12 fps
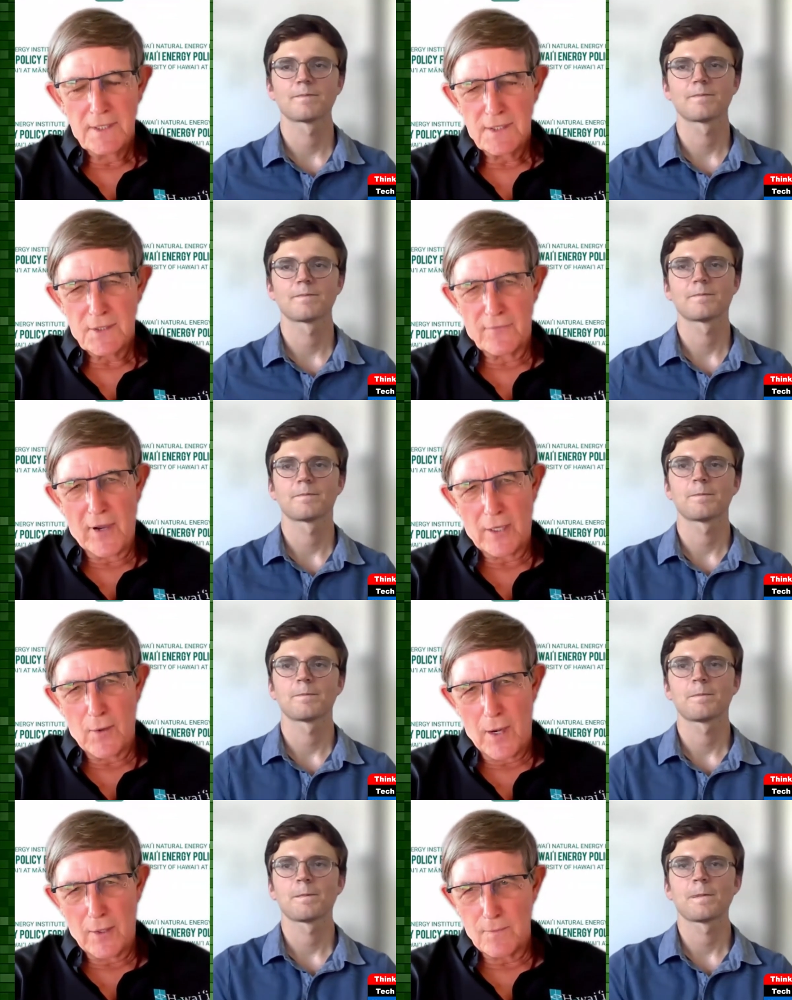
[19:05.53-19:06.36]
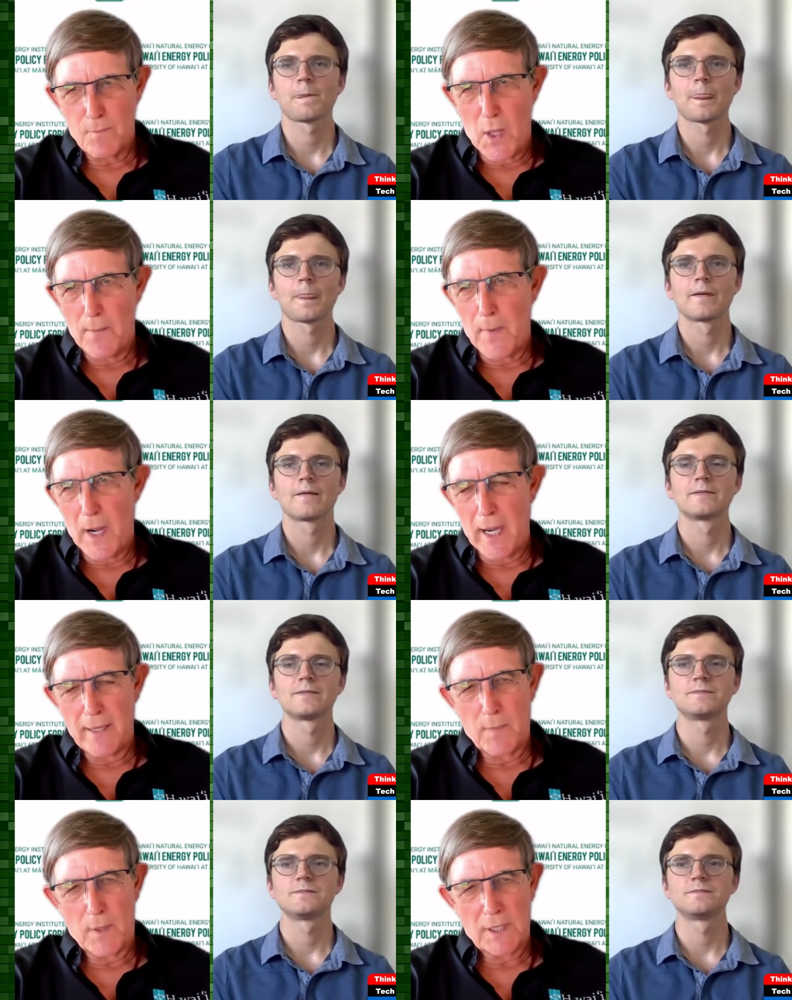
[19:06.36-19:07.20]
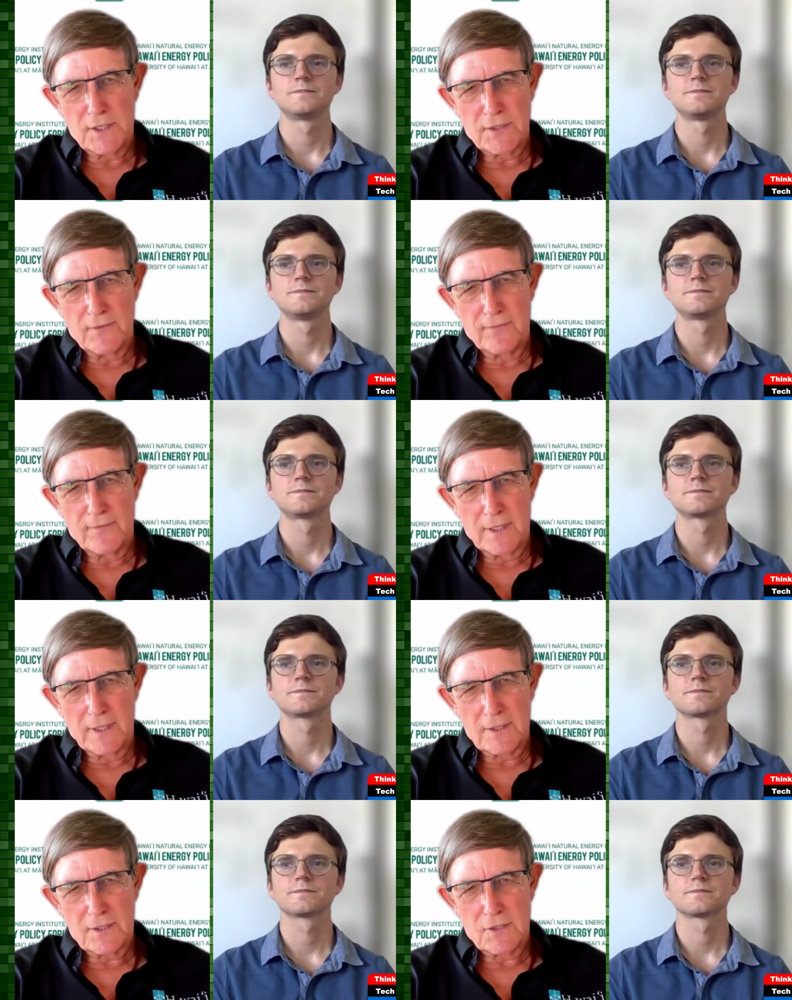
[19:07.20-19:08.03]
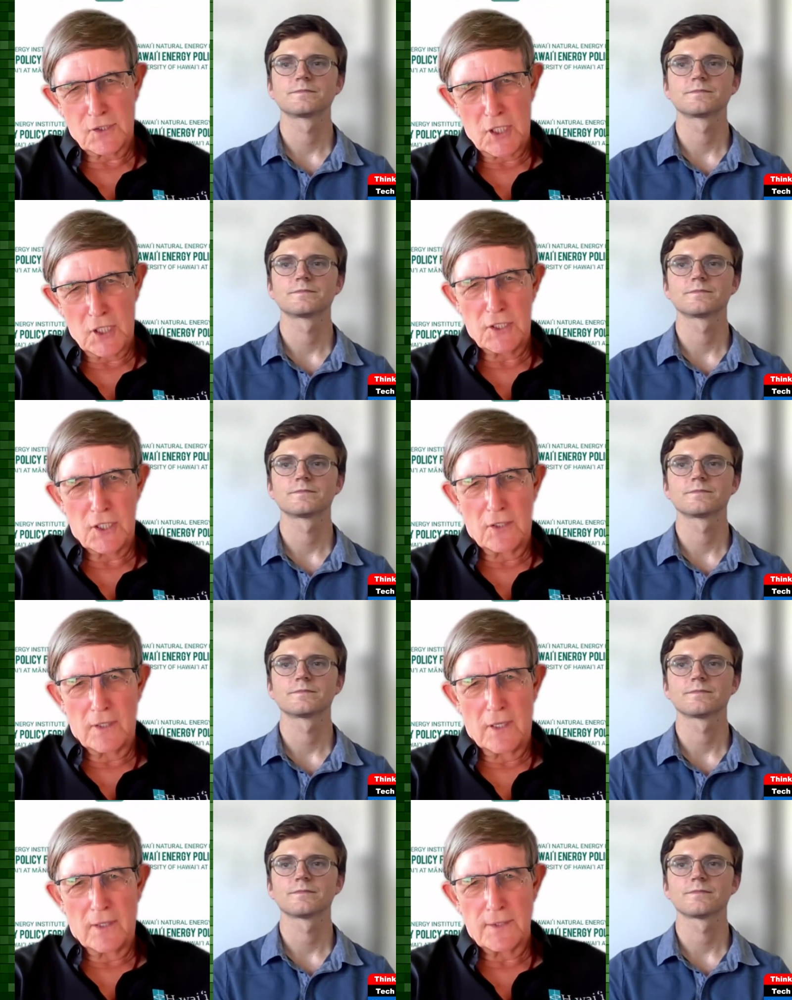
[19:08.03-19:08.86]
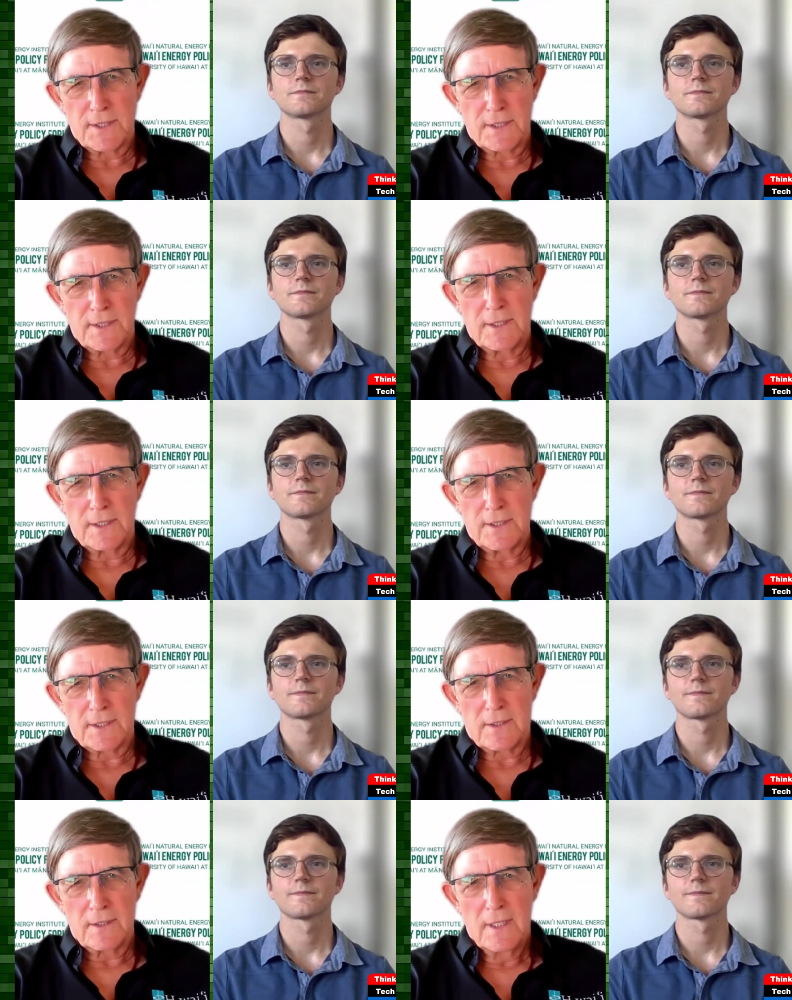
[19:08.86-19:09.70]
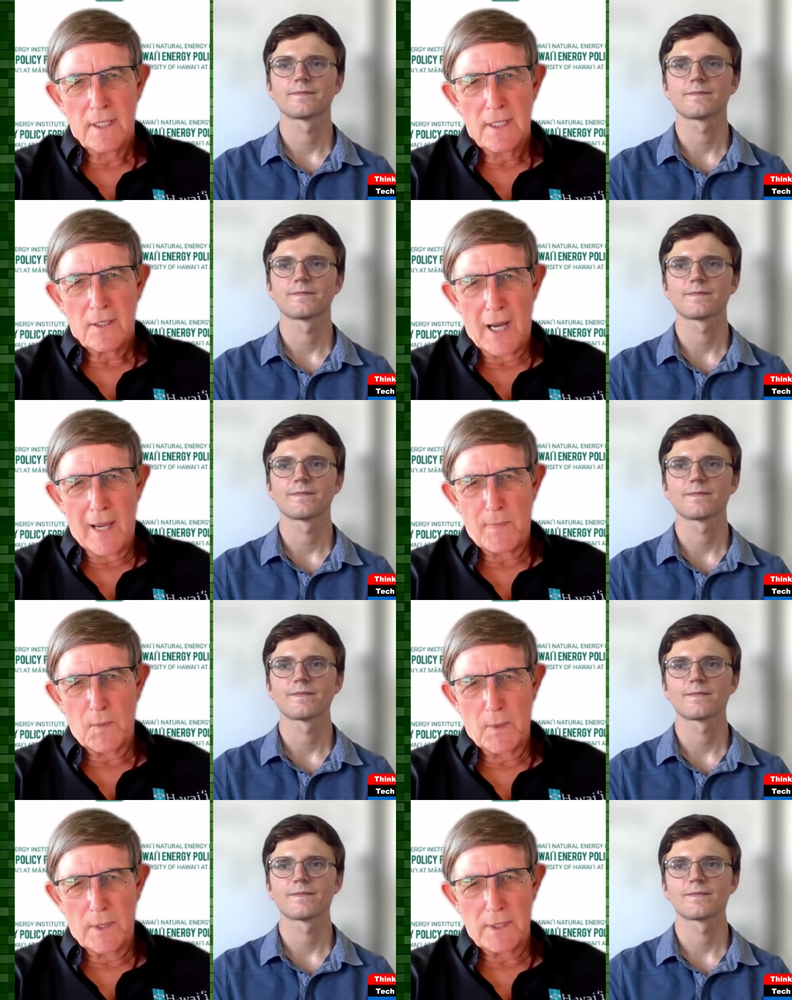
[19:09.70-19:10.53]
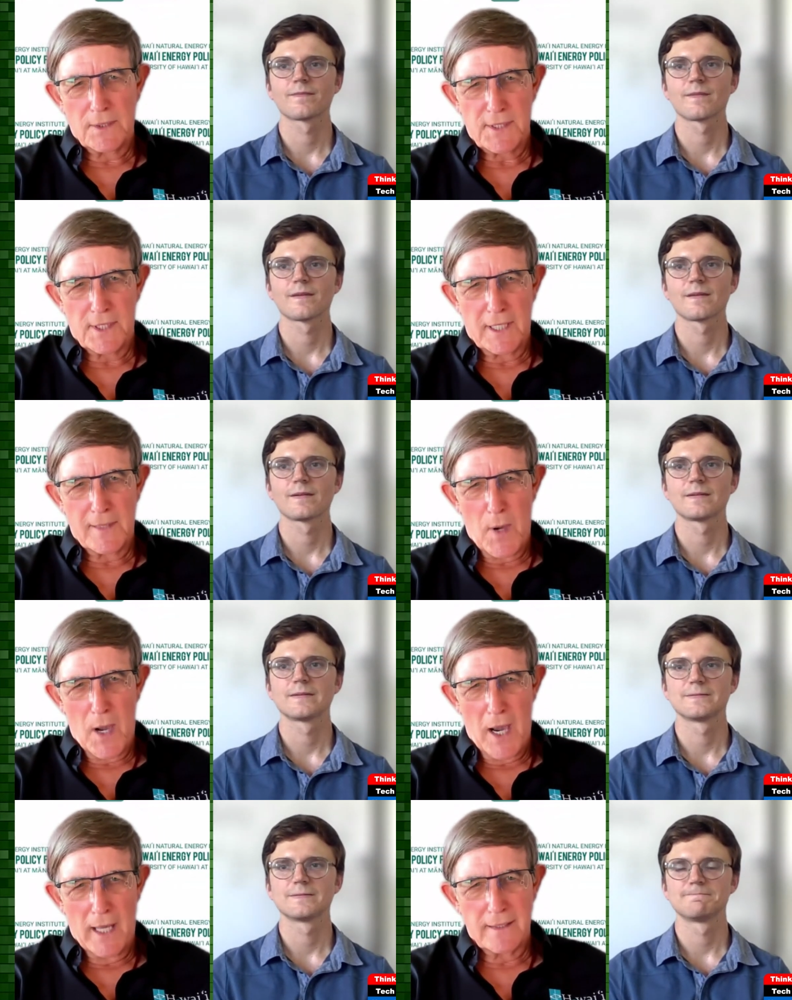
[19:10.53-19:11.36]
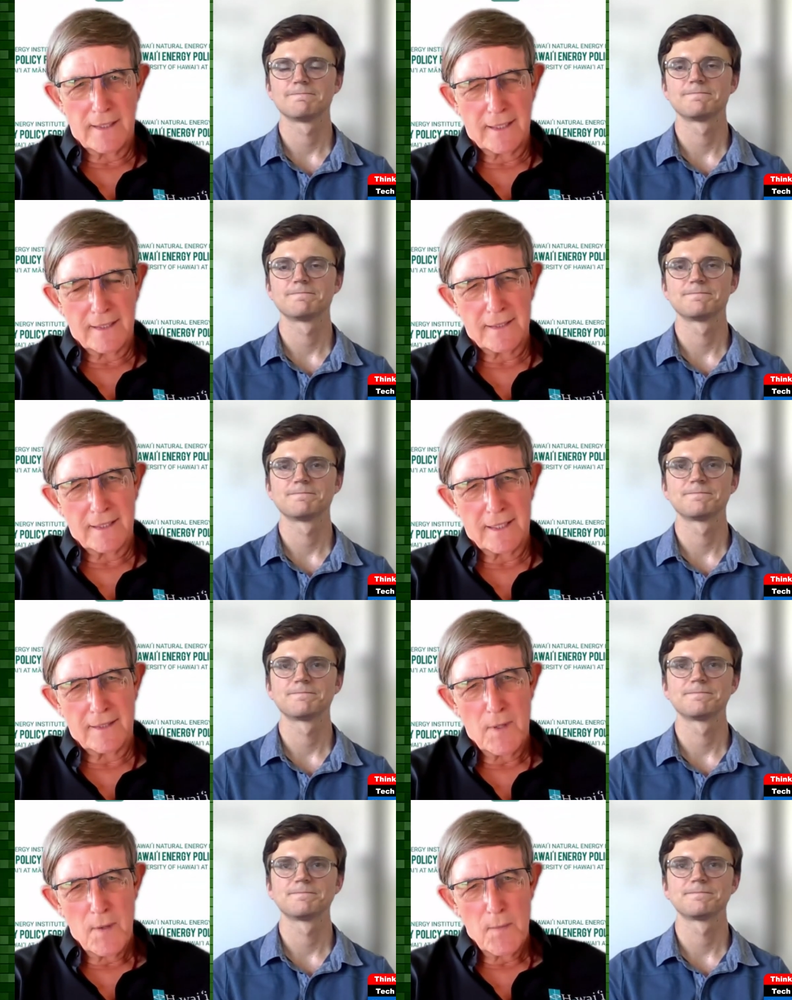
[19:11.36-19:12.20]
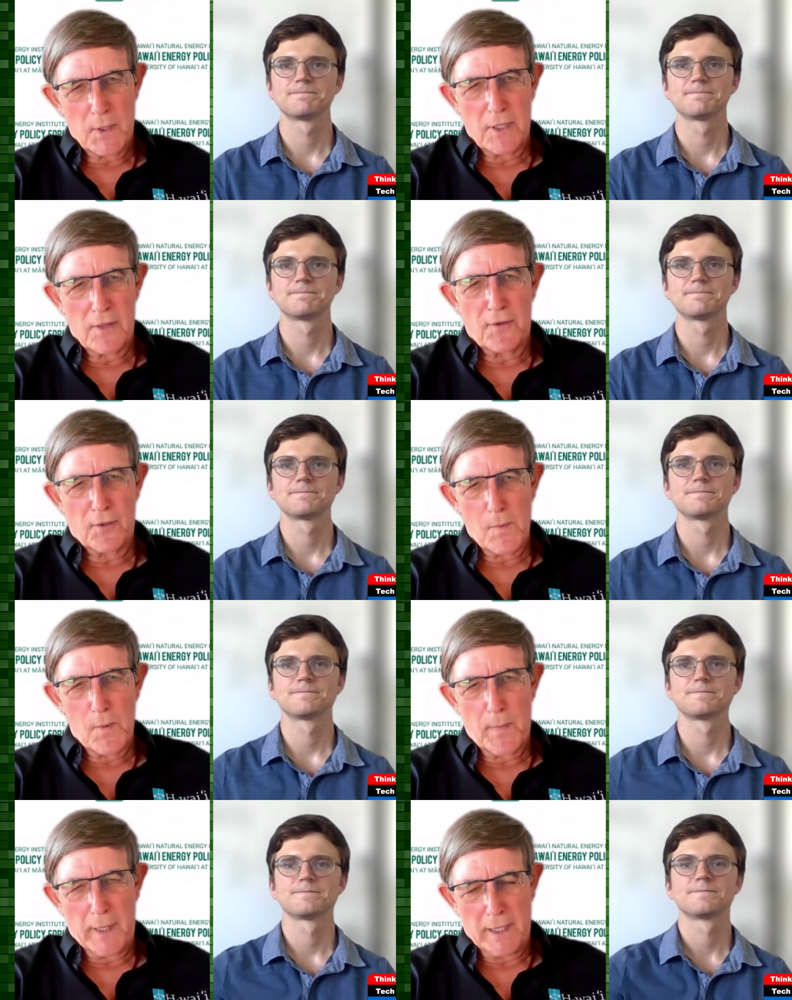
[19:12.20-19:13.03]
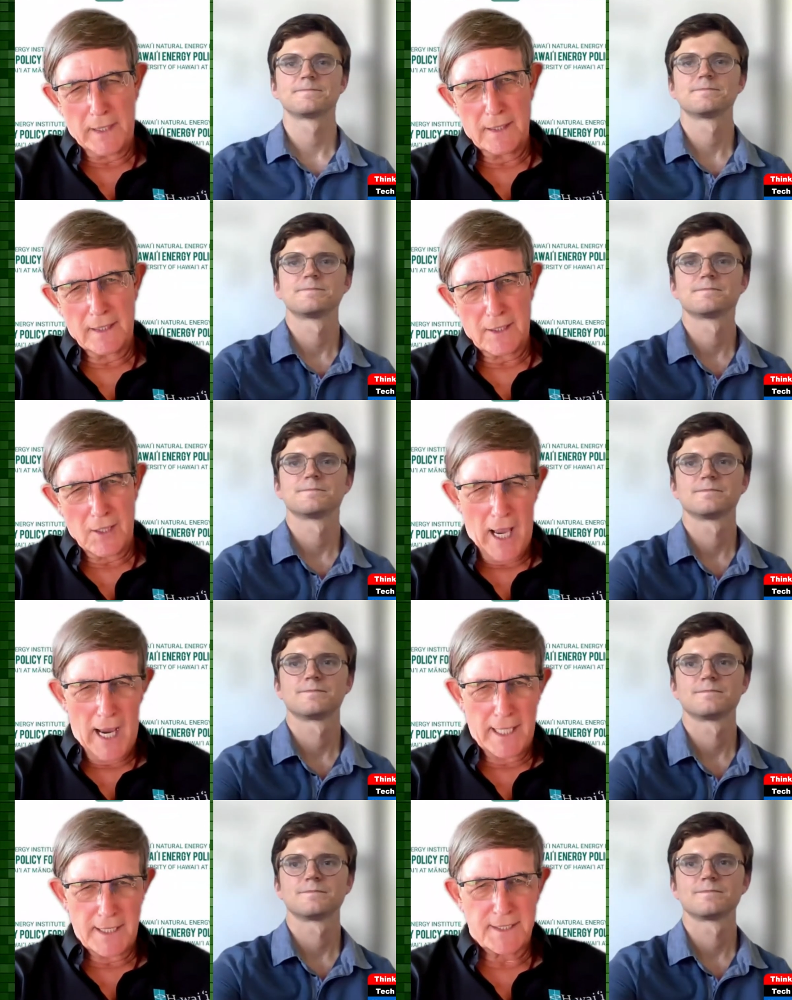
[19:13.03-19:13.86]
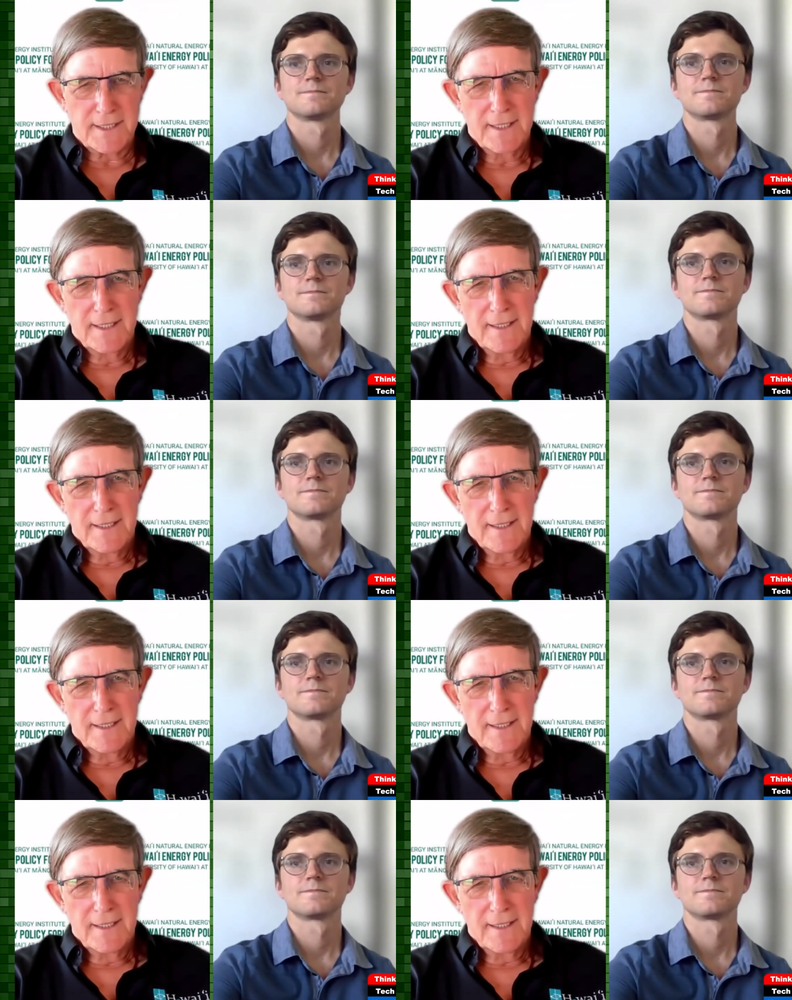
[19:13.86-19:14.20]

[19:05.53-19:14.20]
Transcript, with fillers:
Speaker 1: So if I go out and buy a bunch of uh, change out all this these crappy windows that I bought and uh, put in thermal pane glass,